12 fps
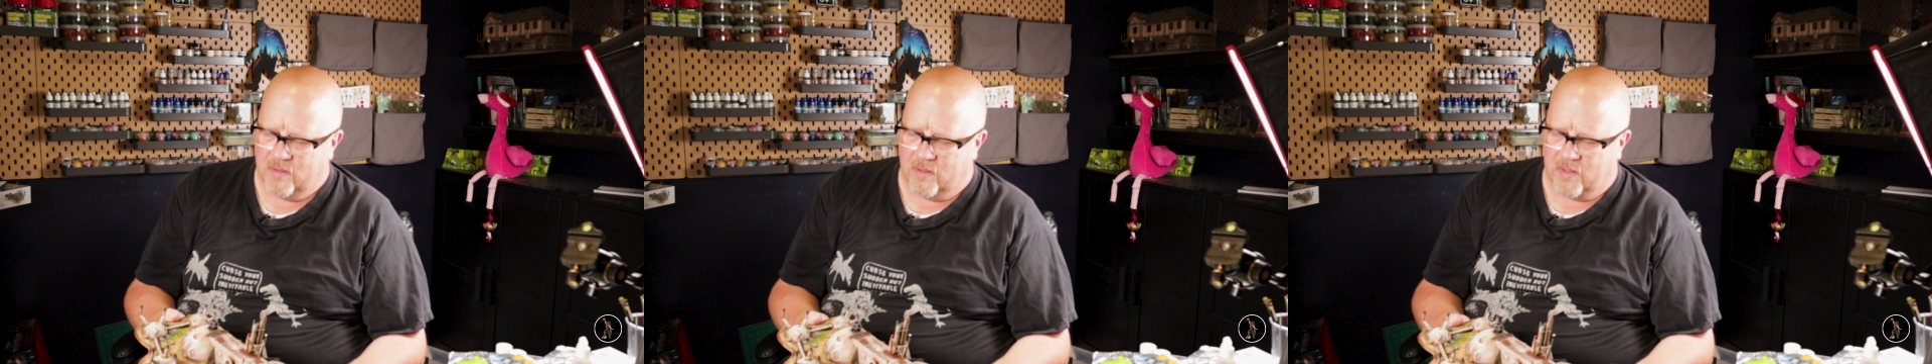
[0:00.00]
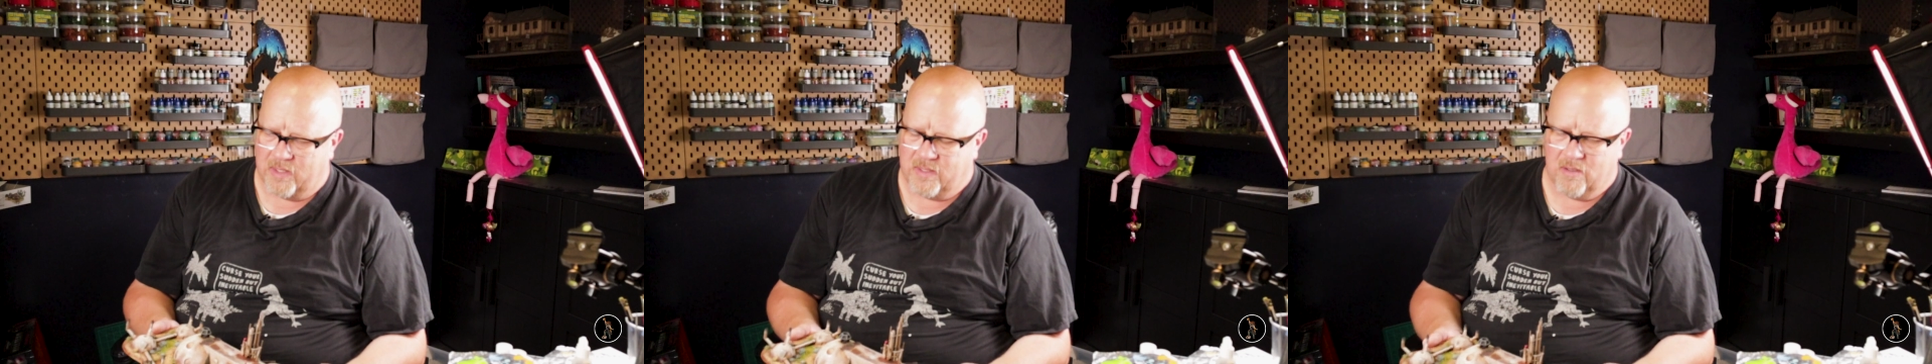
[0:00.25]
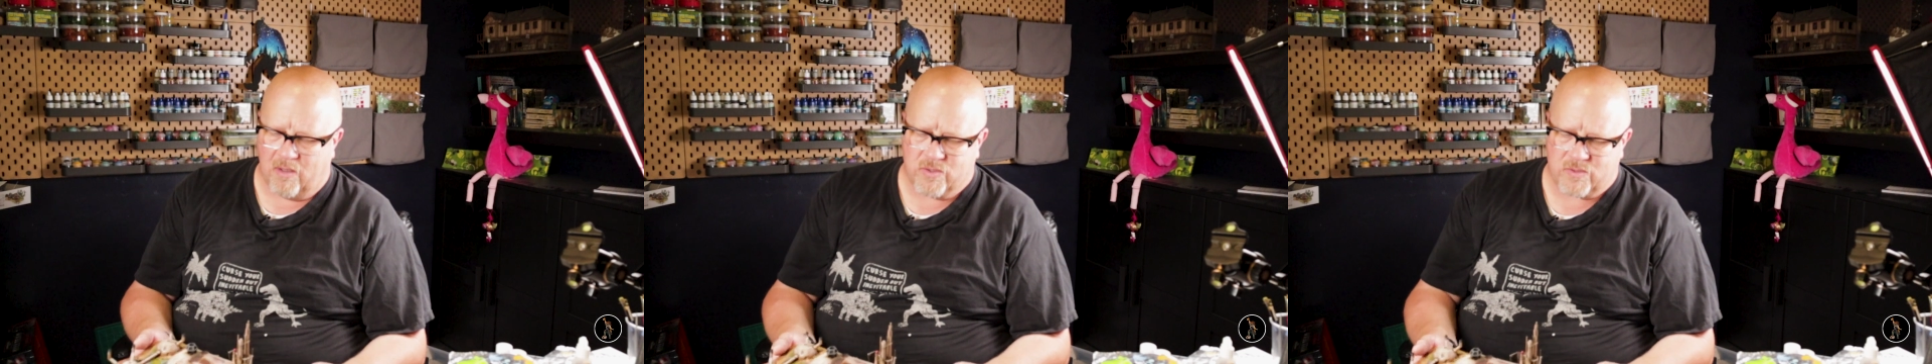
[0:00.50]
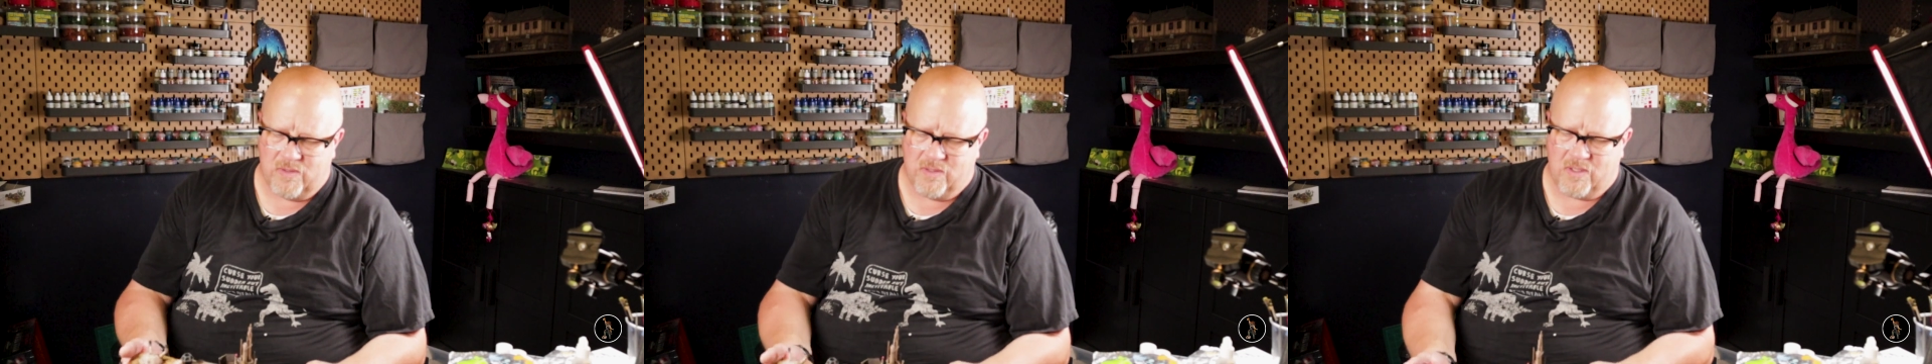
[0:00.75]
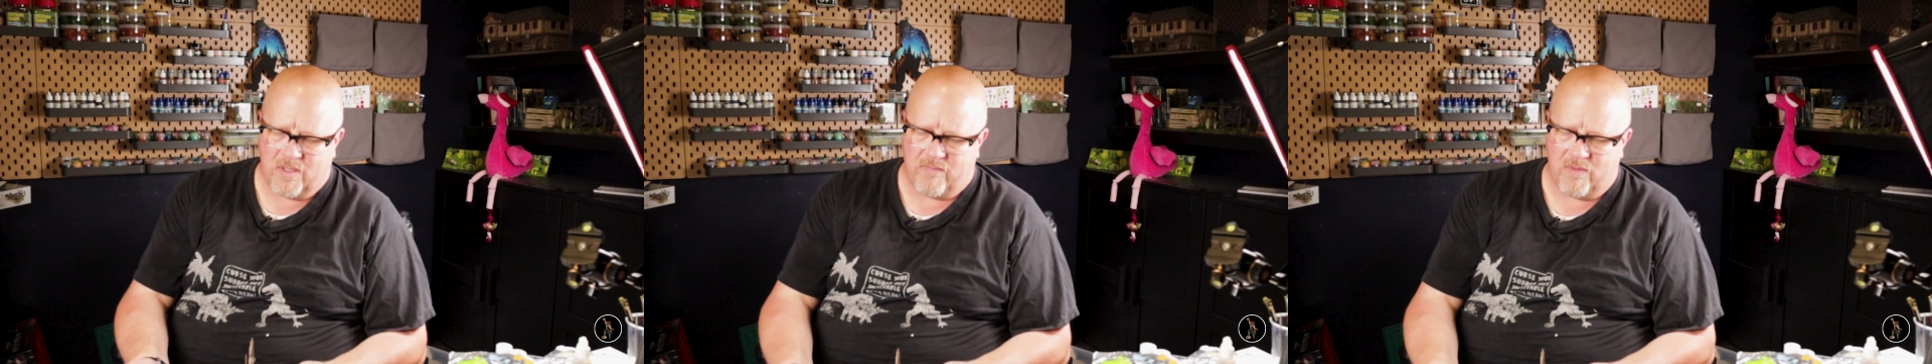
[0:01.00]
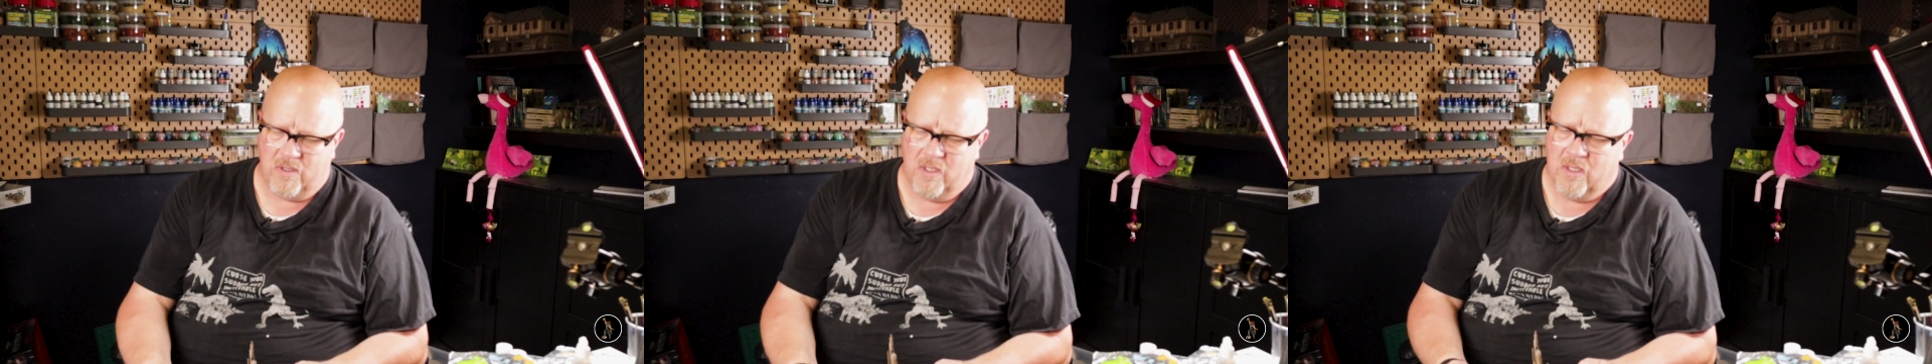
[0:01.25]
Uh, I also didn't
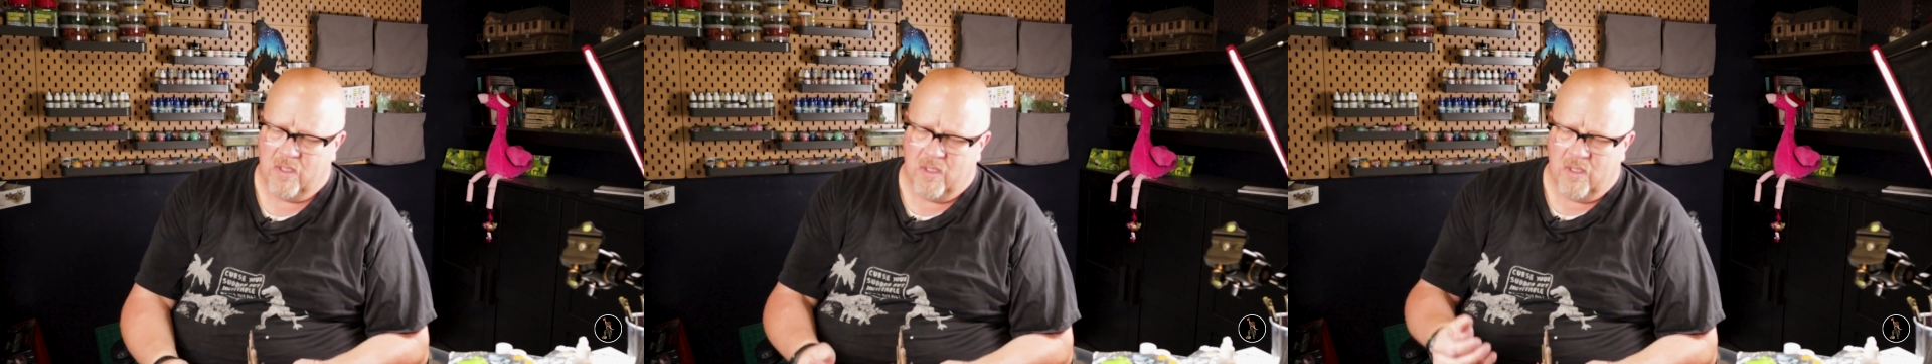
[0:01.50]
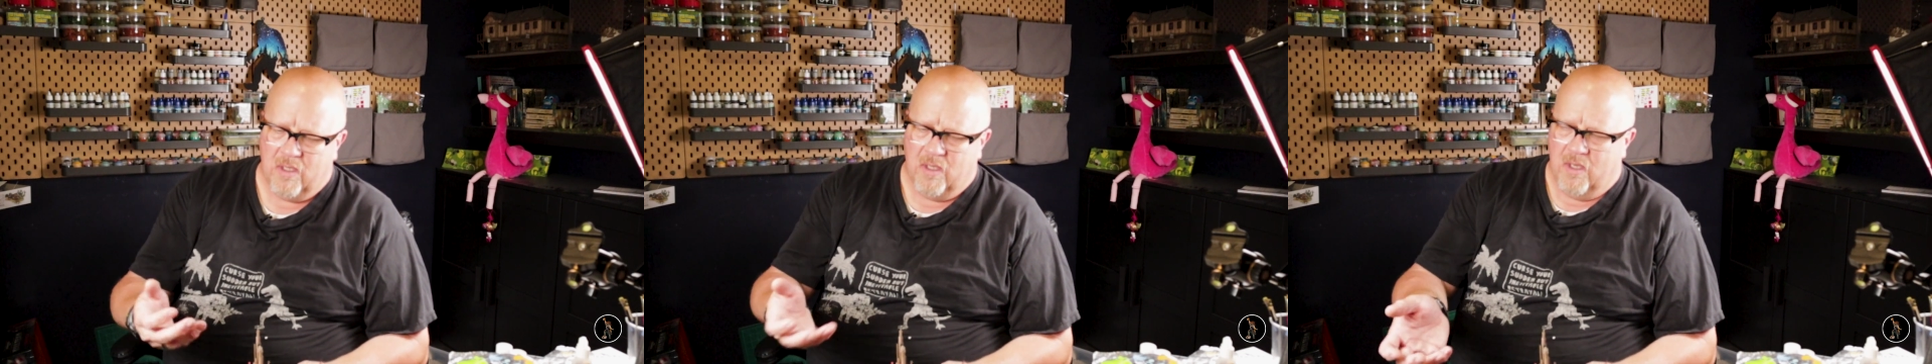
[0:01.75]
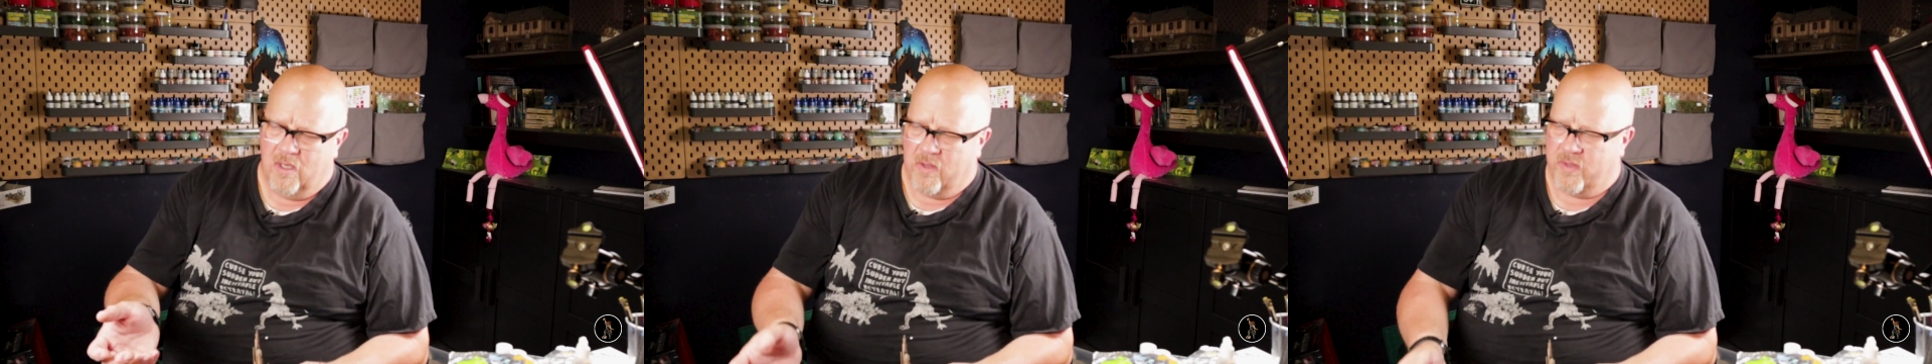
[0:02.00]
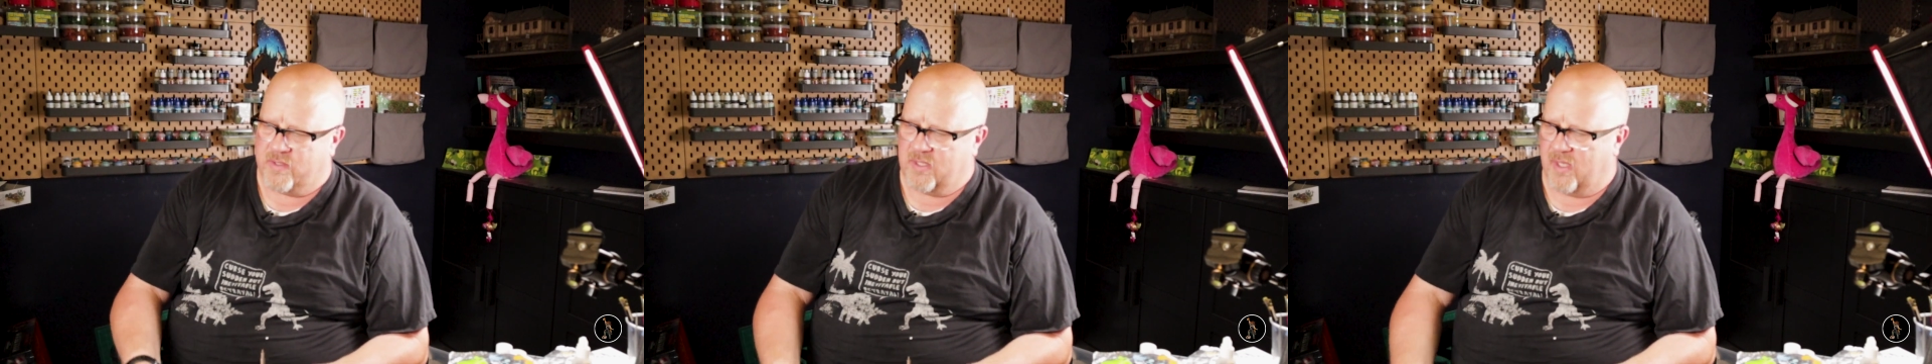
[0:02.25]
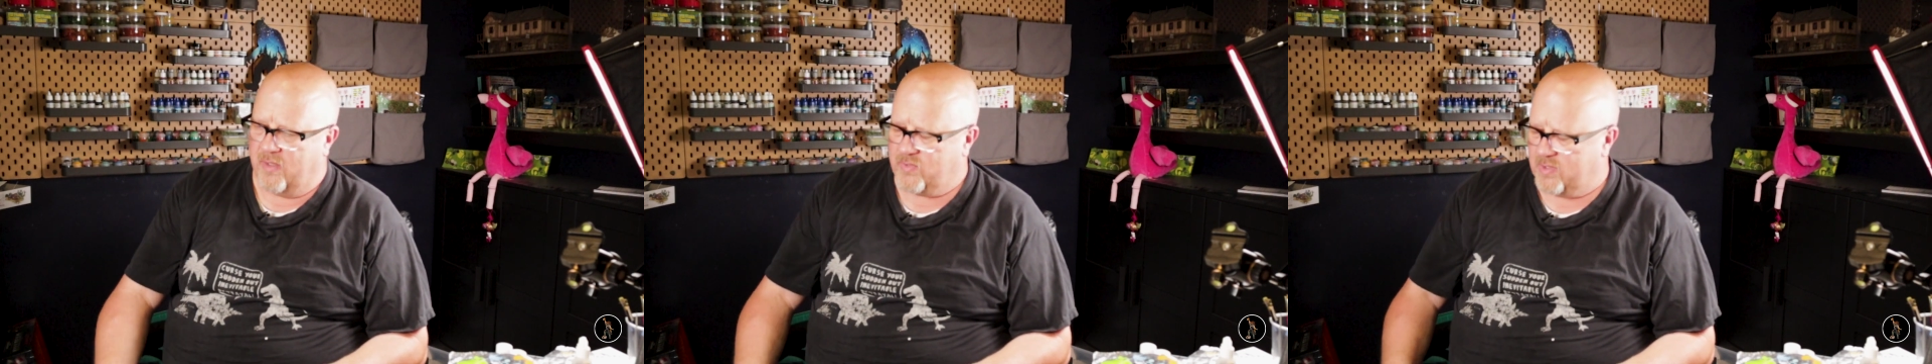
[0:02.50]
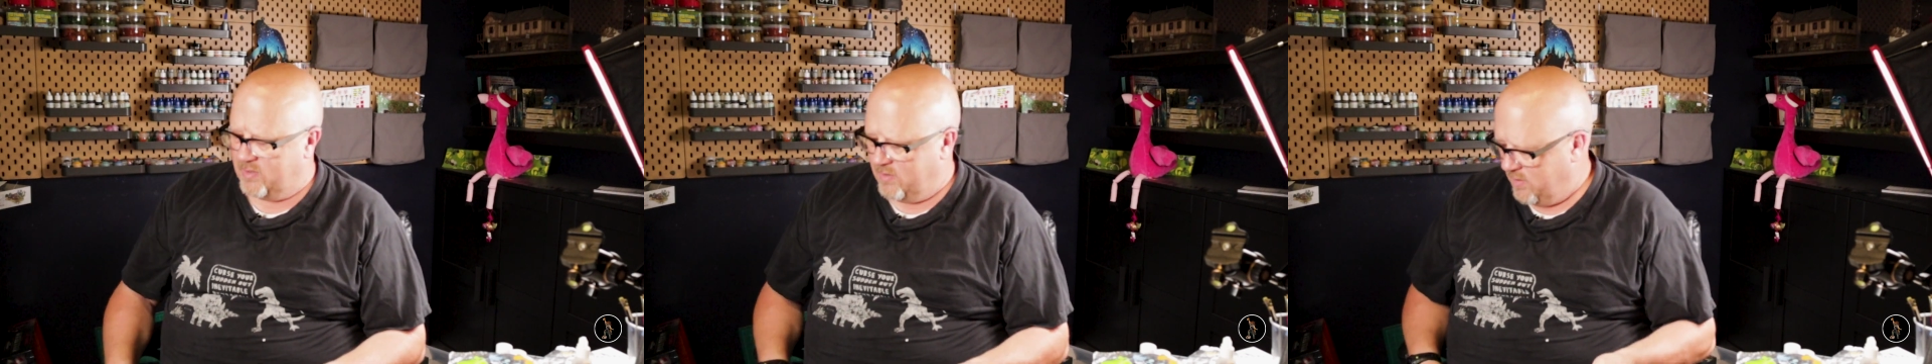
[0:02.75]
cover the
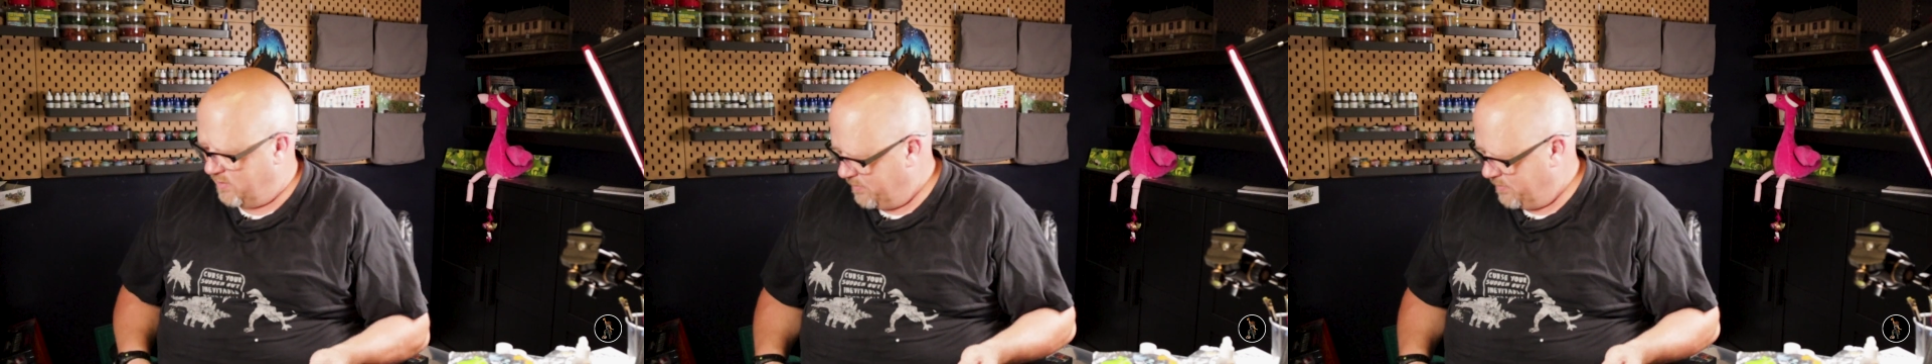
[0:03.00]
tufts.